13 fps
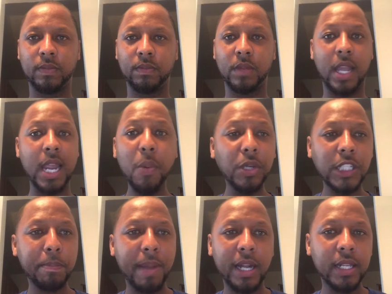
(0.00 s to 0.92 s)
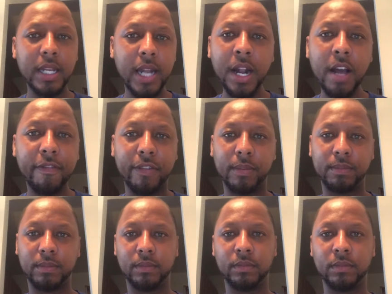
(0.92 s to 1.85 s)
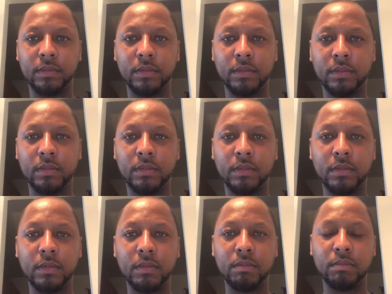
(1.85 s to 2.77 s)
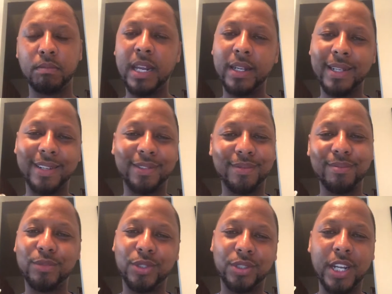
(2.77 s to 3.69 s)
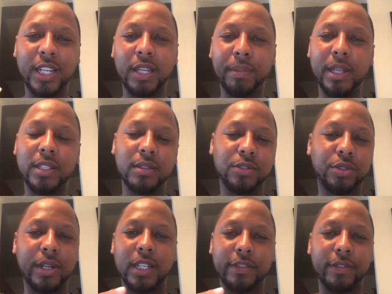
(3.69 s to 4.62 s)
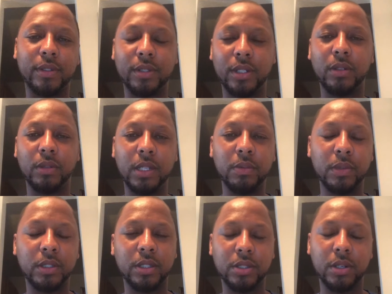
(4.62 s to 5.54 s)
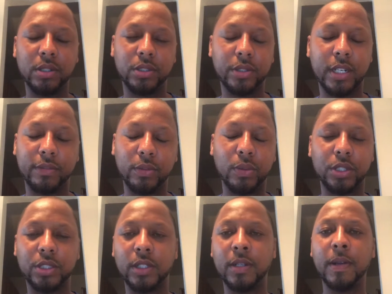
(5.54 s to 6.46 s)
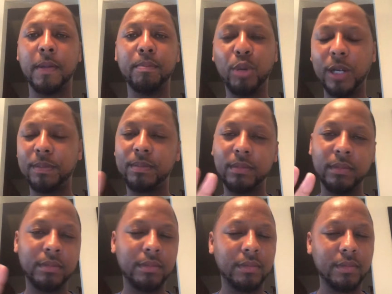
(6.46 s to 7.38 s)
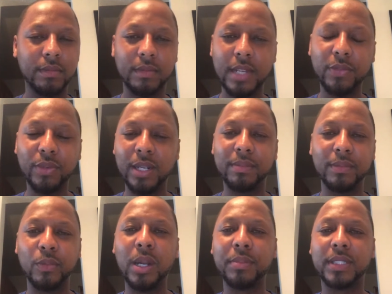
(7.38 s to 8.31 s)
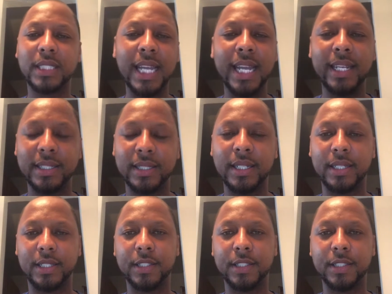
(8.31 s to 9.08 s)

He wasn't better than none of them. Meaning that Jacob Eason transferred. He went to Georgia and transferred to Washington. But that's what I'm saying is this.